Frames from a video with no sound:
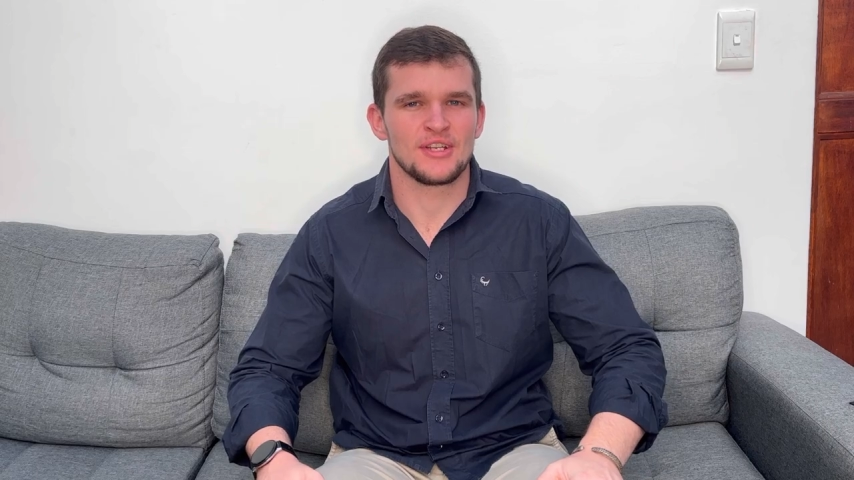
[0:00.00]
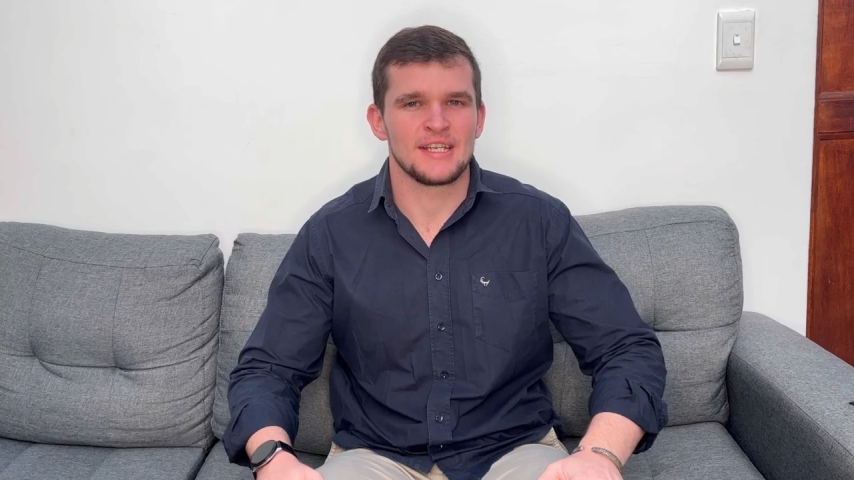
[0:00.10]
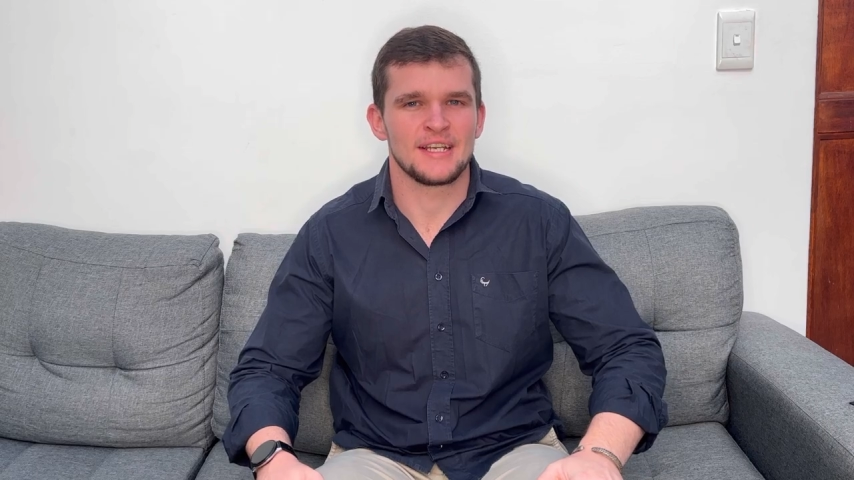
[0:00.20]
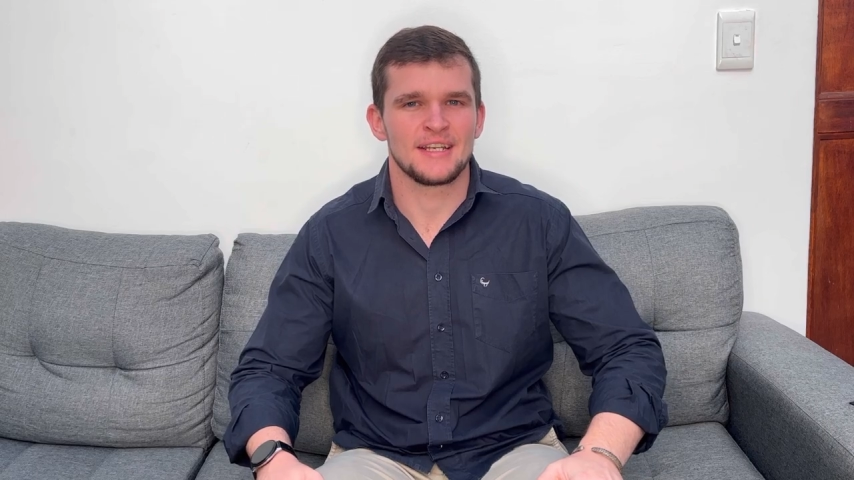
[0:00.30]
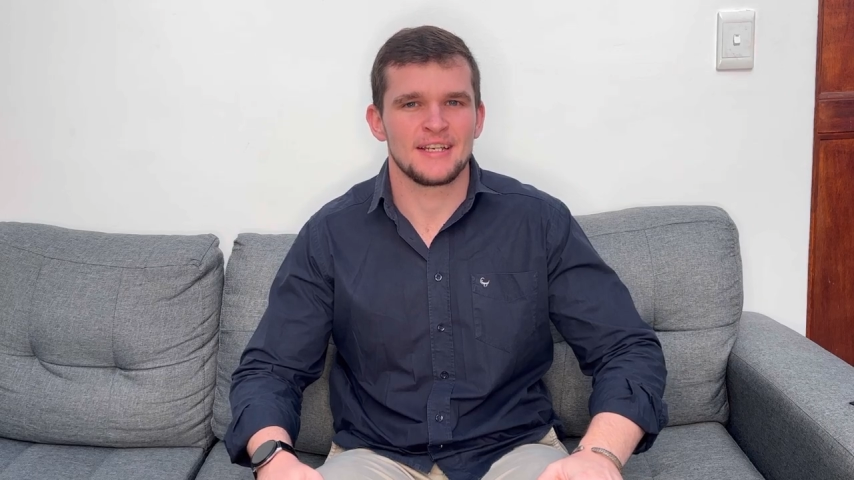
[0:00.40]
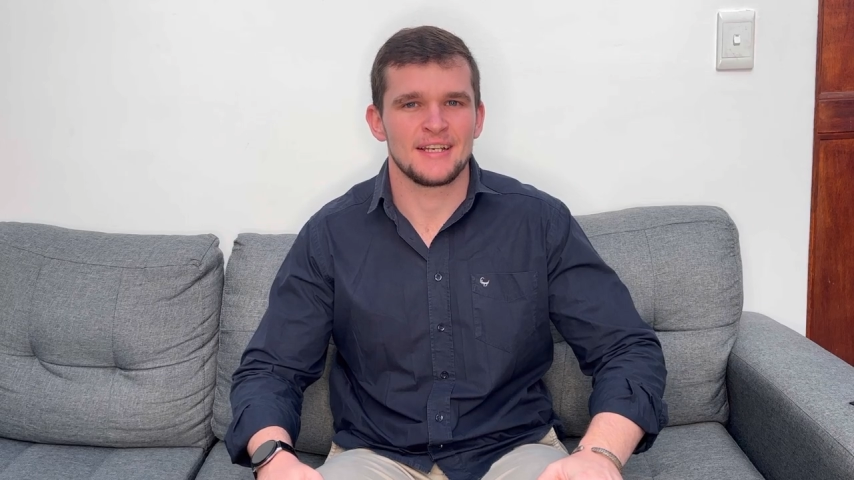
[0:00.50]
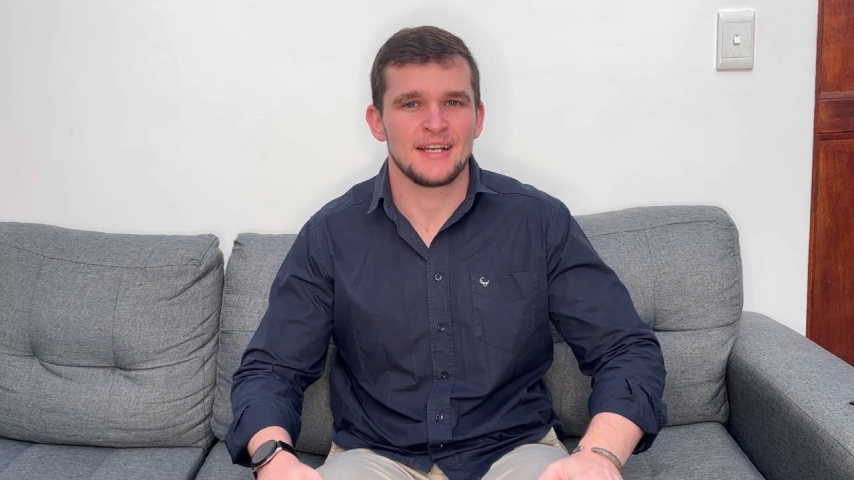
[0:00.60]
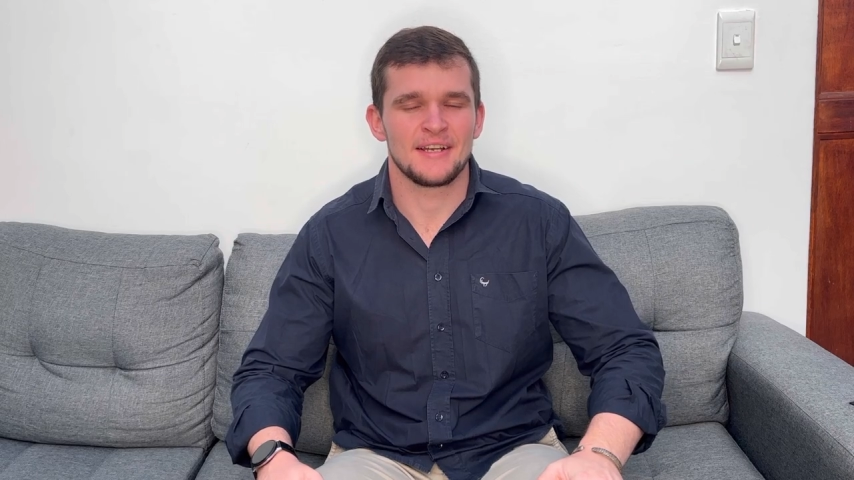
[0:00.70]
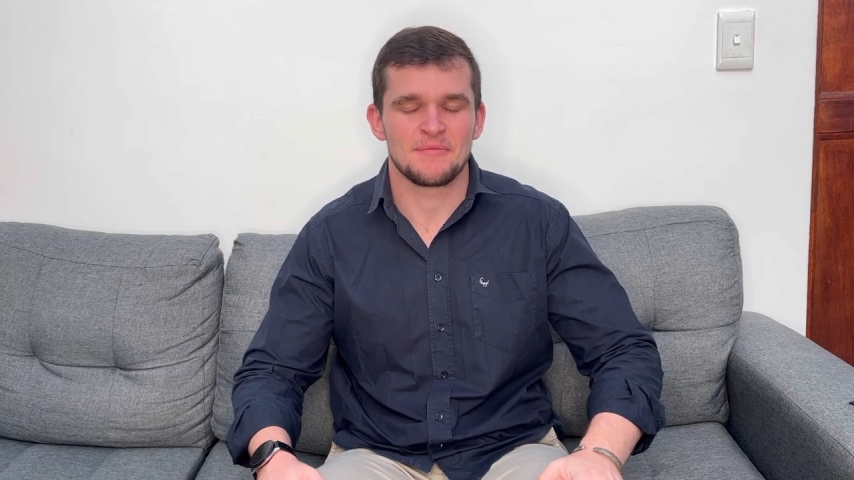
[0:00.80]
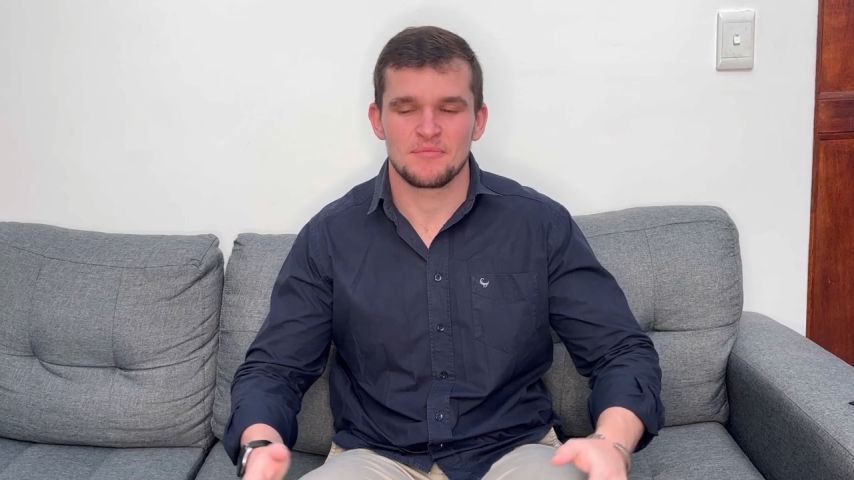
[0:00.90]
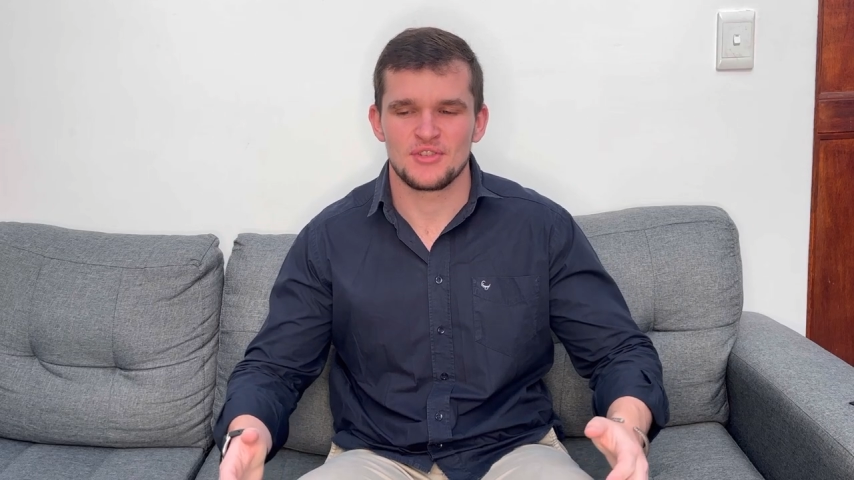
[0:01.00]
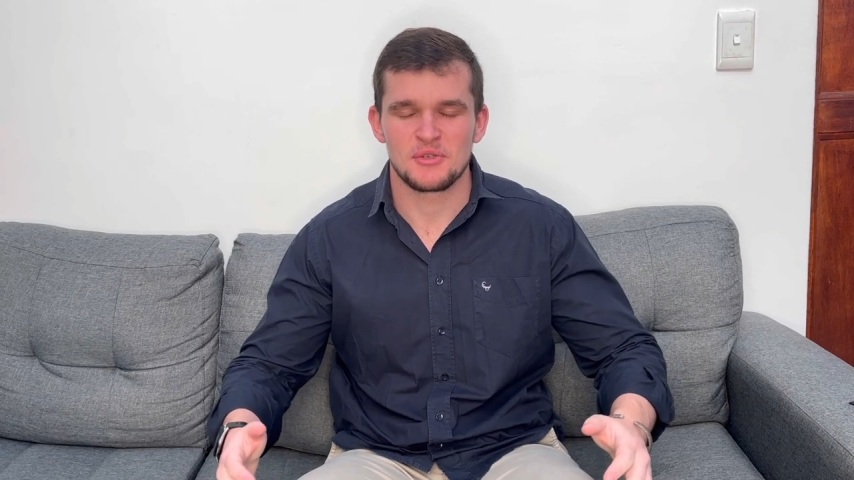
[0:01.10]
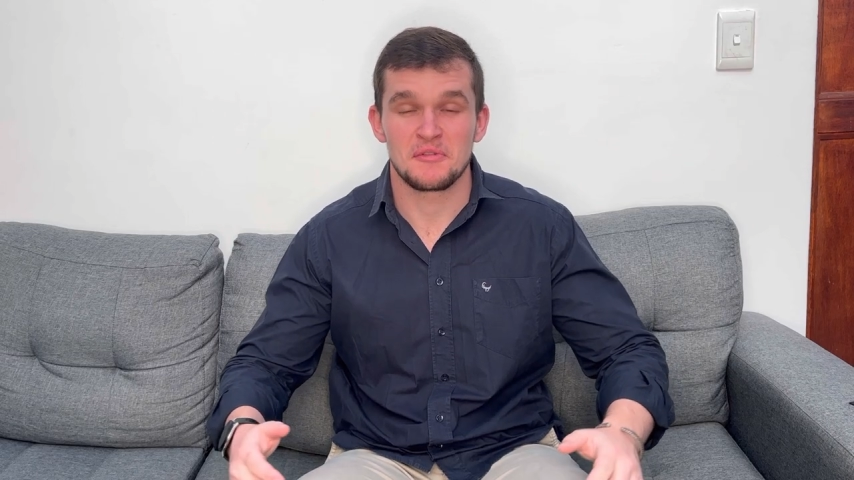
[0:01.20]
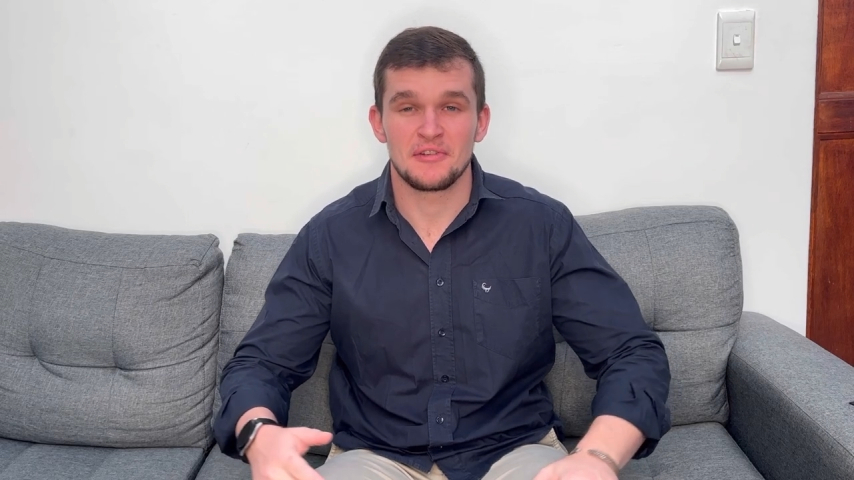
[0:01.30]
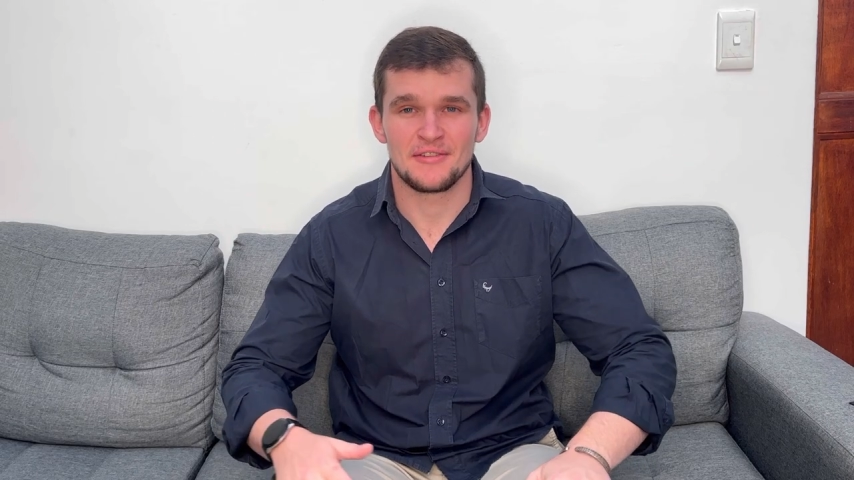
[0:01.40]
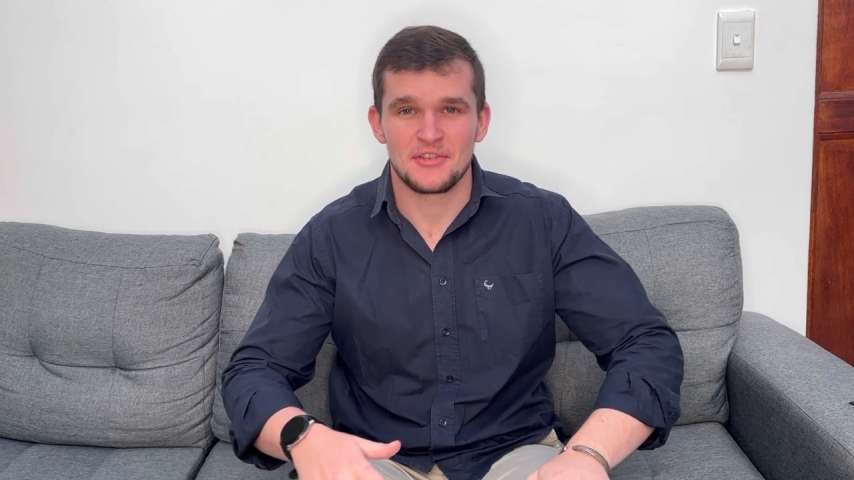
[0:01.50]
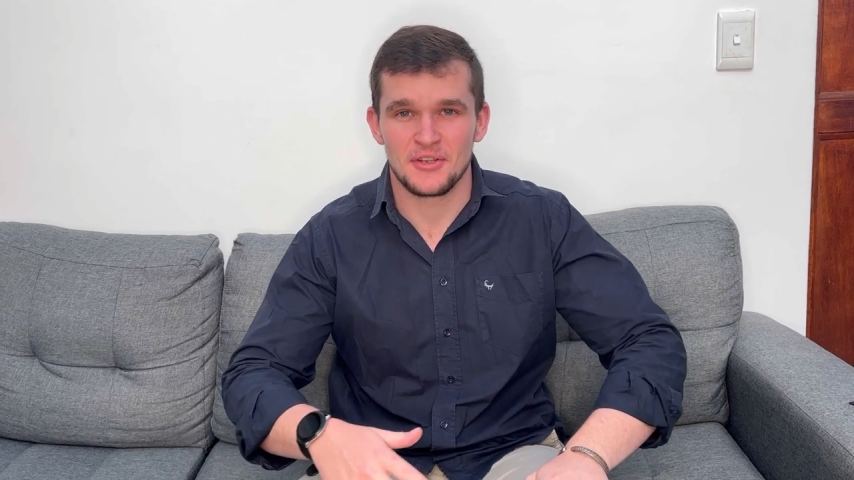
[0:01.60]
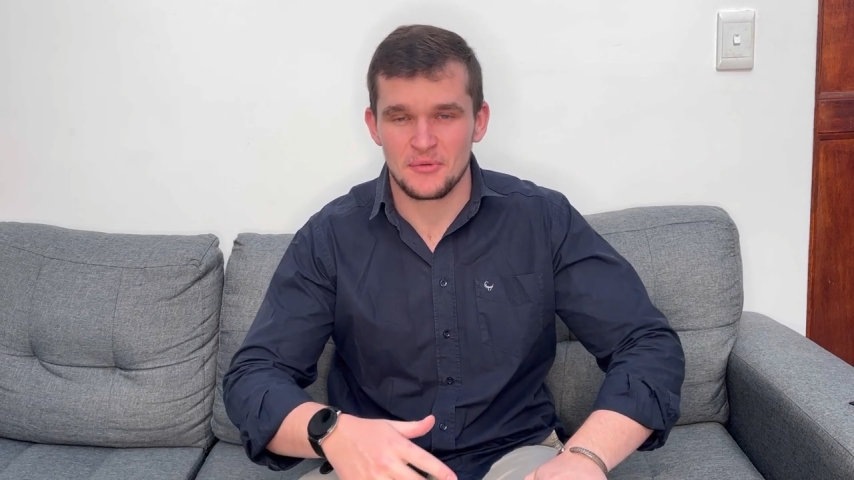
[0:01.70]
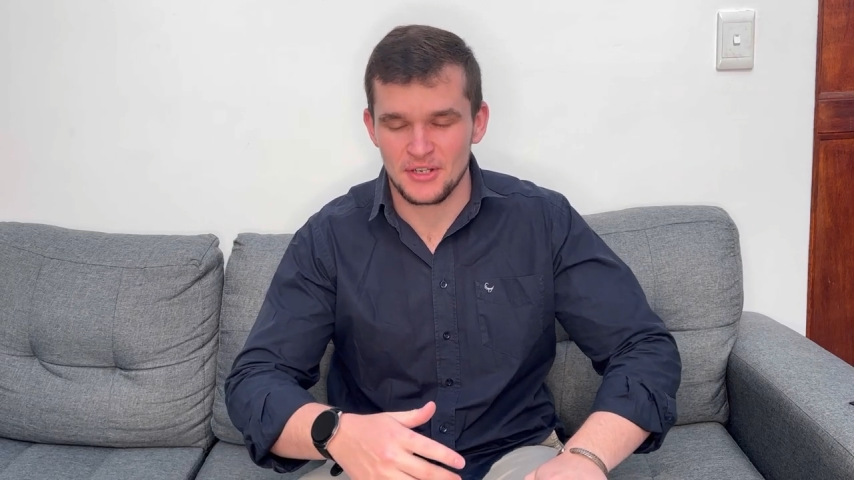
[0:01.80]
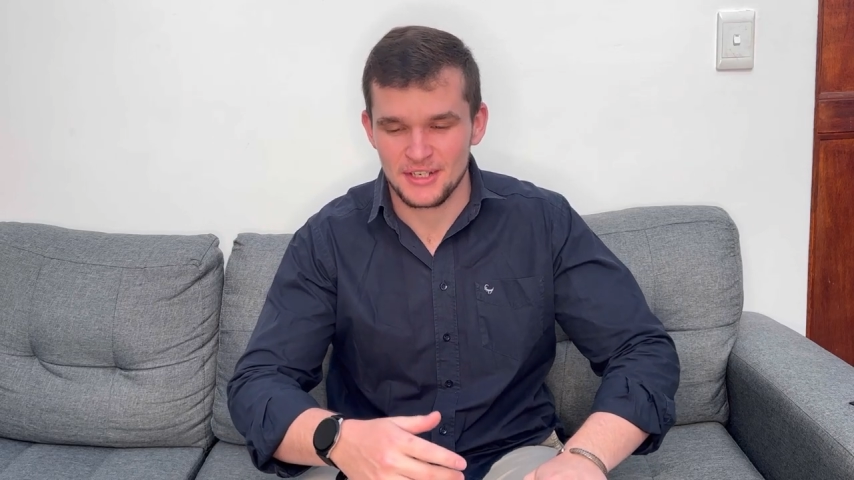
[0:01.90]
early, just before I have to go
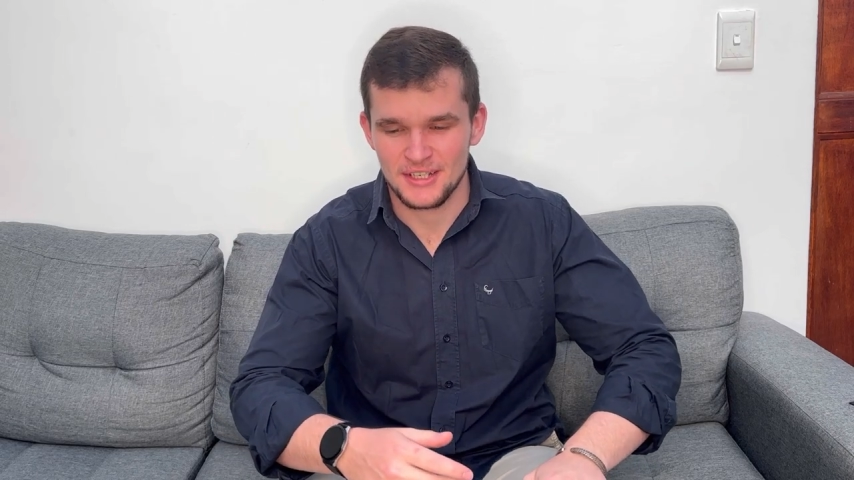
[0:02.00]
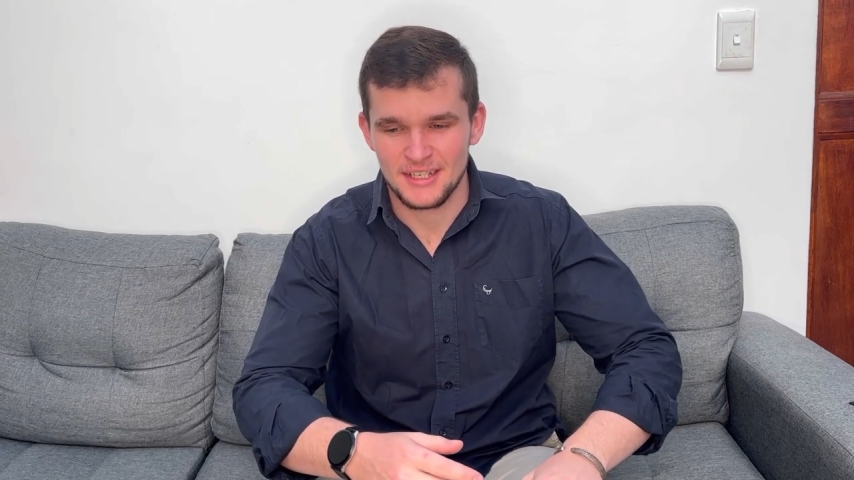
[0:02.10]
to work.